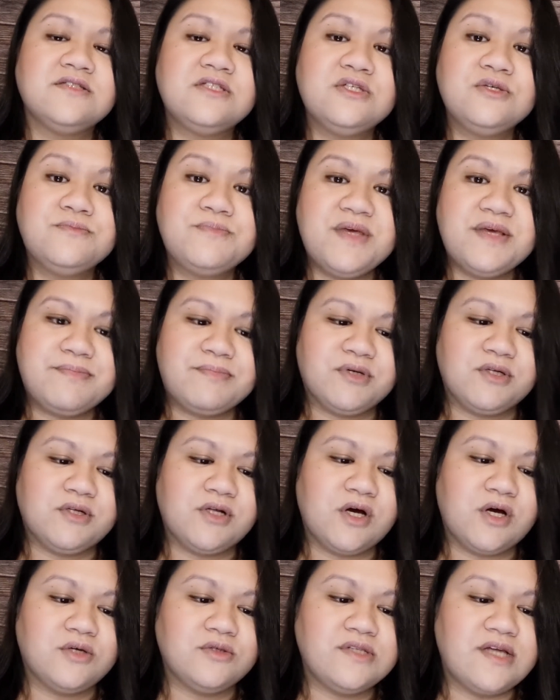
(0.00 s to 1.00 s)
Two
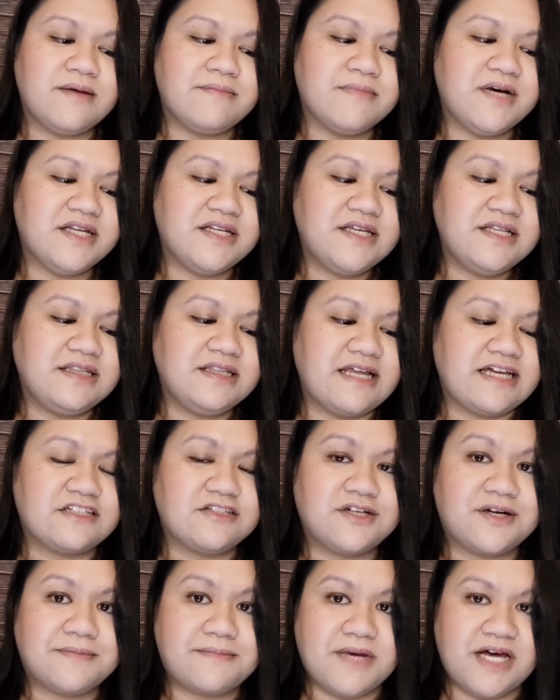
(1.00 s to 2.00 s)
people owed a money
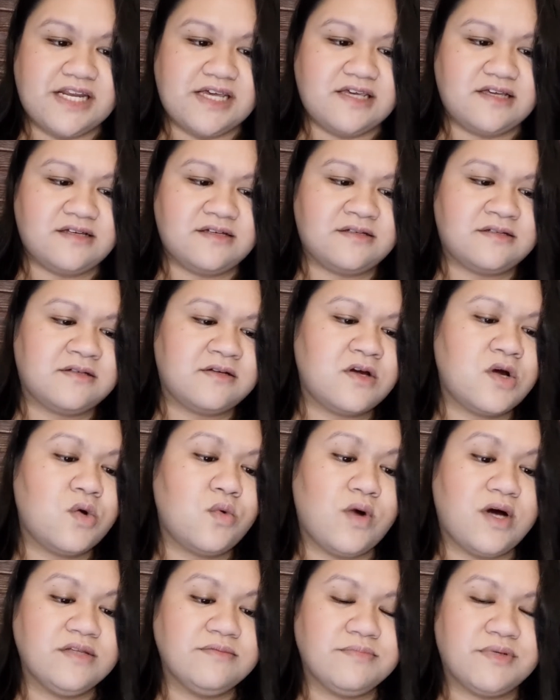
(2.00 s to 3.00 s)
lender money.
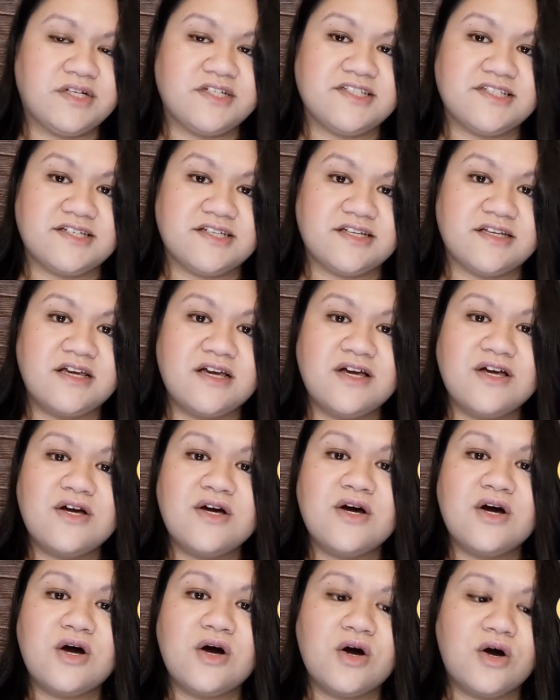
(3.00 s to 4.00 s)
One person
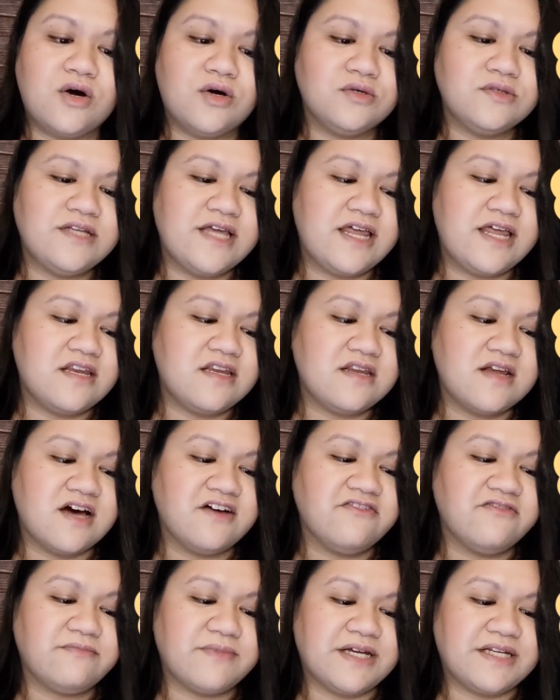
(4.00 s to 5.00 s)
owed
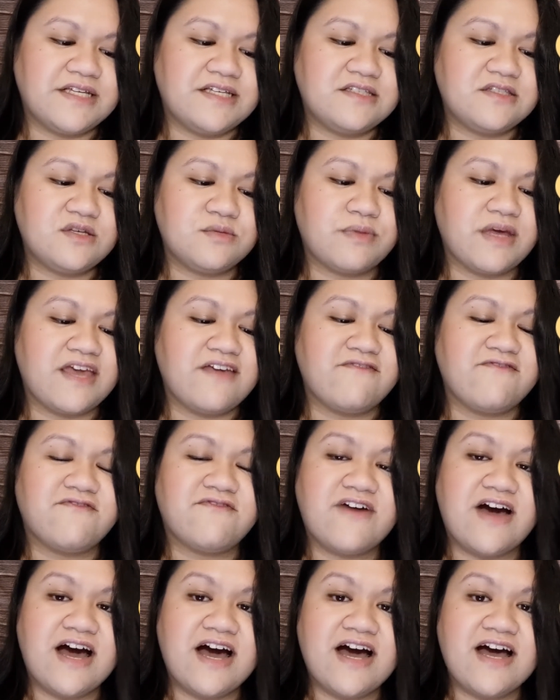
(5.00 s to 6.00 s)
enough money to pay
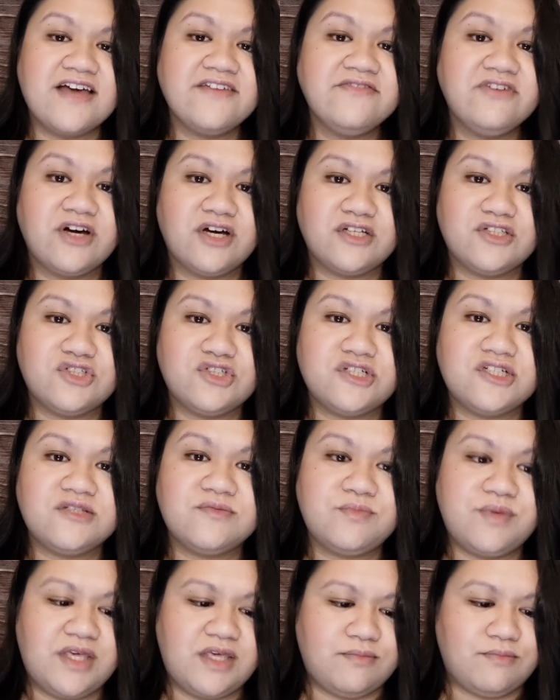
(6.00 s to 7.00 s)

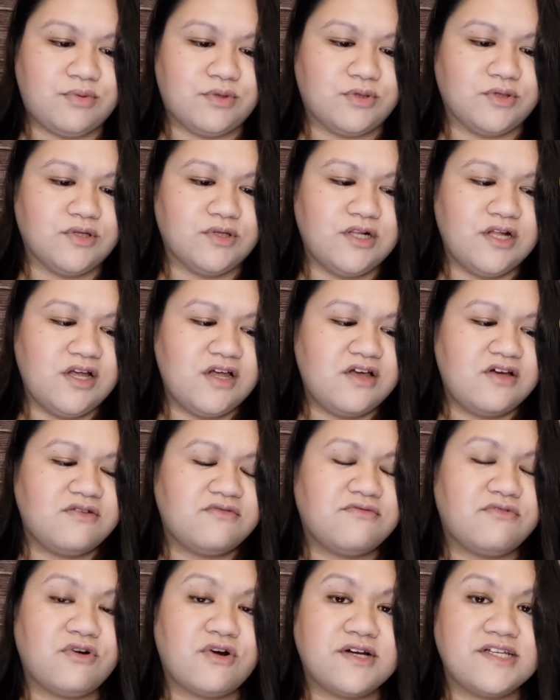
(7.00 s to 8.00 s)
500 people
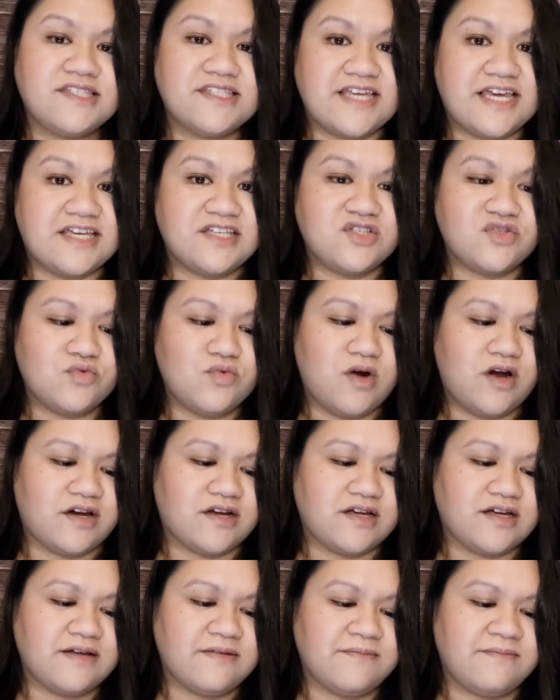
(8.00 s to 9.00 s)
for a day's
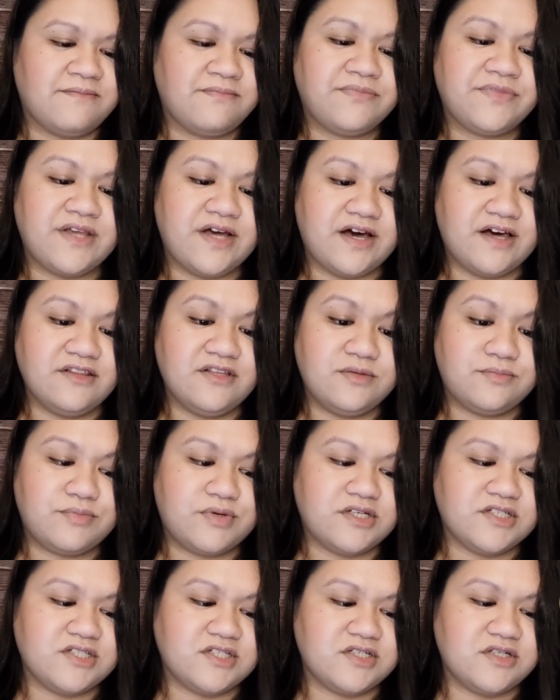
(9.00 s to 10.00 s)
work. The other
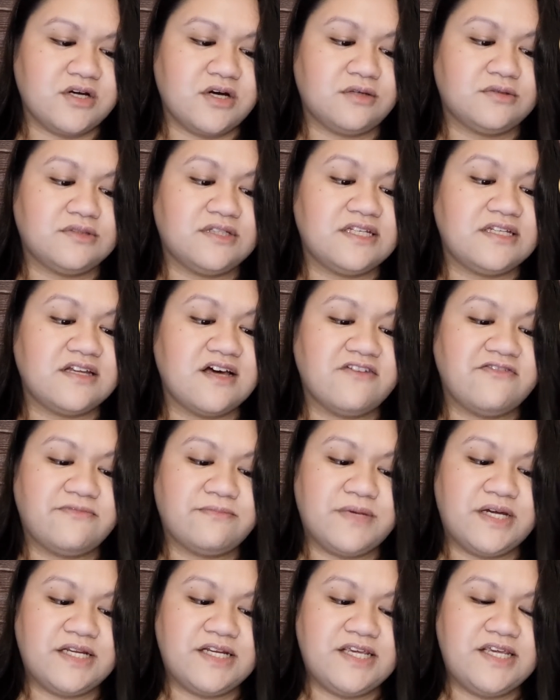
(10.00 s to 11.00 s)
person owed enough
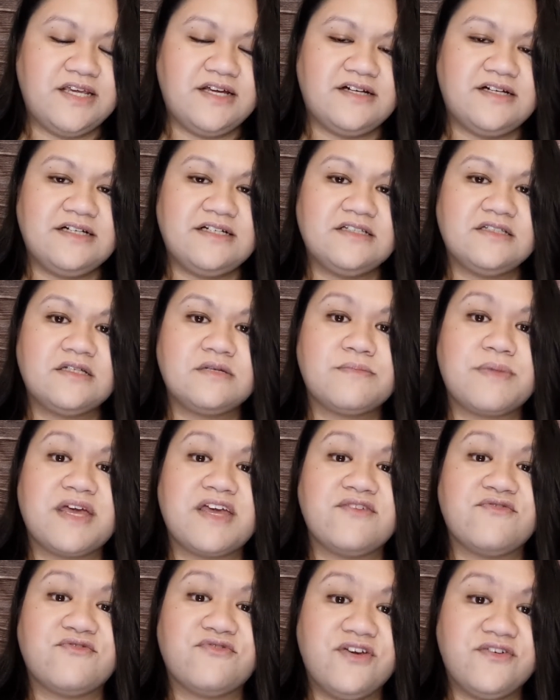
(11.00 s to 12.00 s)
money to
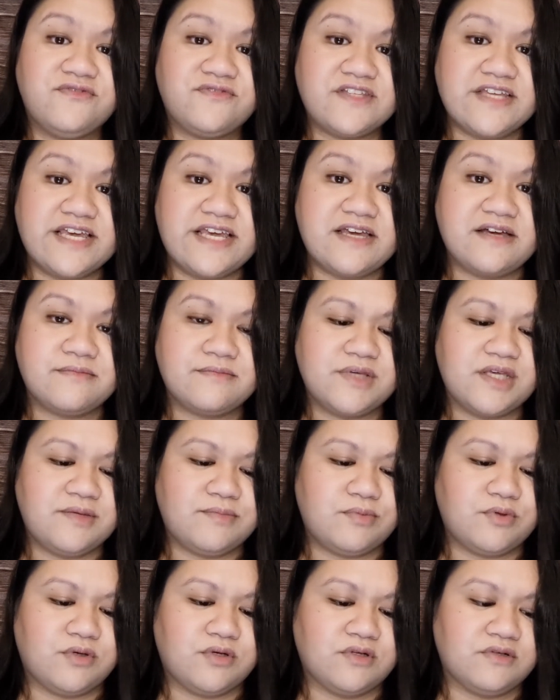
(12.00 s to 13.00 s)
pay 50
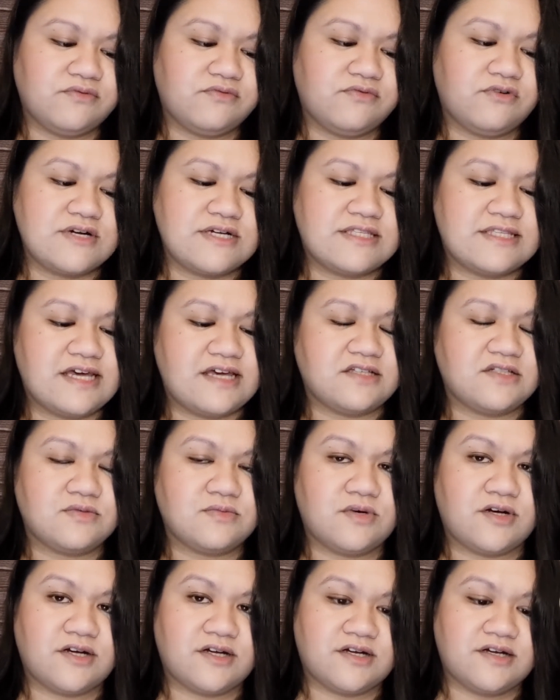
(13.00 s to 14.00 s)
people for a day's
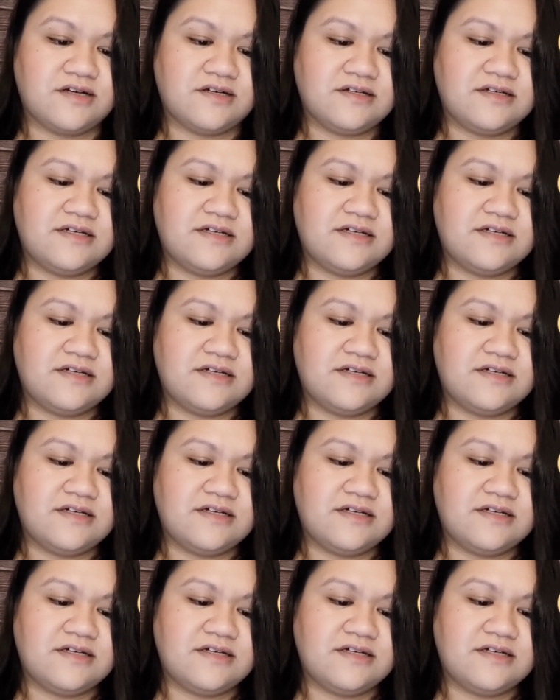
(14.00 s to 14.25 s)
work.